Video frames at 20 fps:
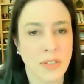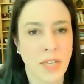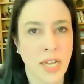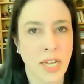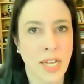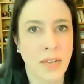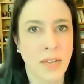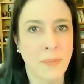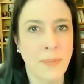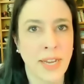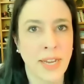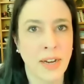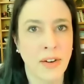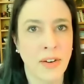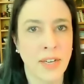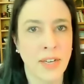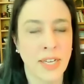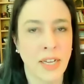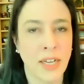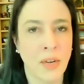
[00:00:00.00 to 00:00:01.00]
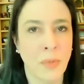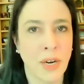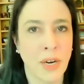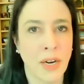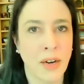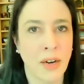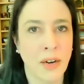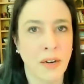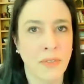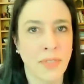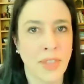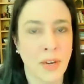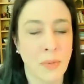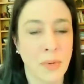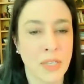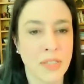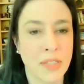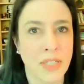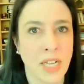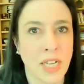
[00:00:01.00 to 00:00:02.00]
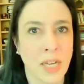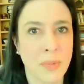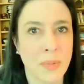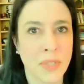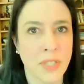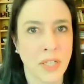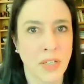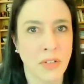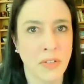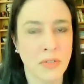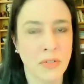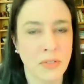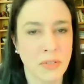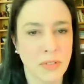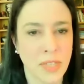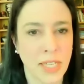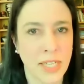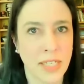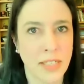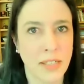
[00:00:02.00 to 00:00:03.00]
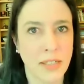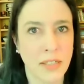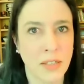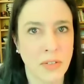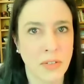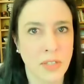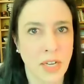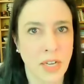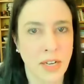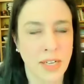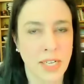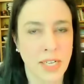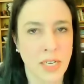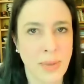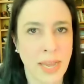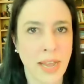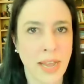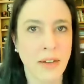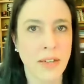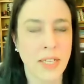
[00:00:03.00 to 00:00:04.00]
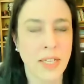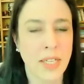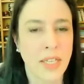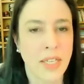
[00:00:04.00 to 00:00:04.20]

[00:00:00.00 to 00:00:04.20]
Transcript: area where there was an up zone, like you were talking about.